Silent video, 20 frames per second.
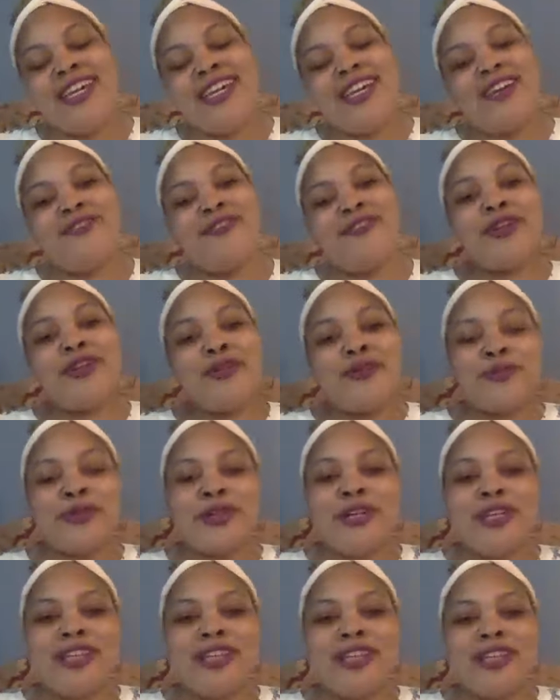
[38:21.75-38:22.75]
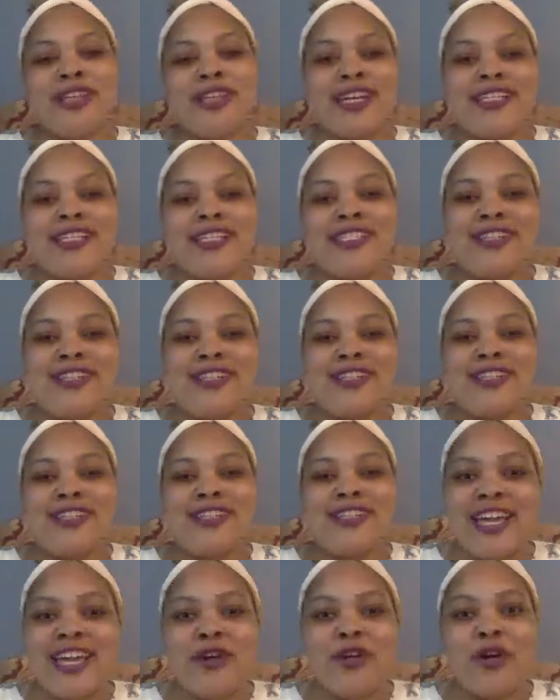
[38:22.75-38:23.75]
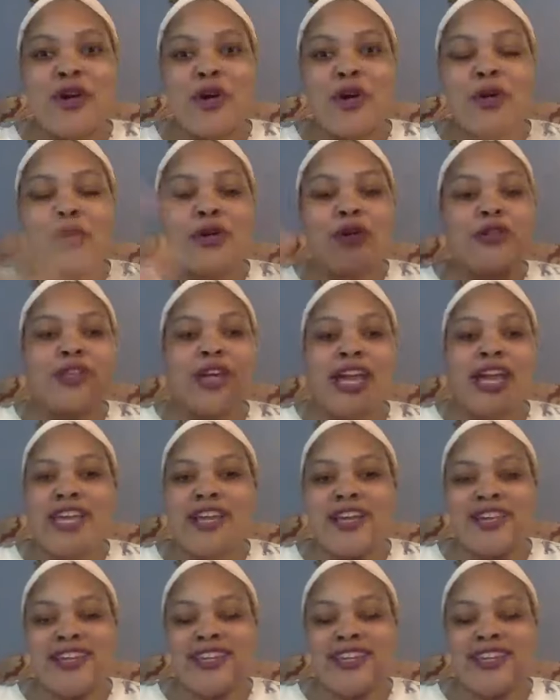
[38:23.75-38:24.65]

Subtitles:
And we don't realize there's like a whole,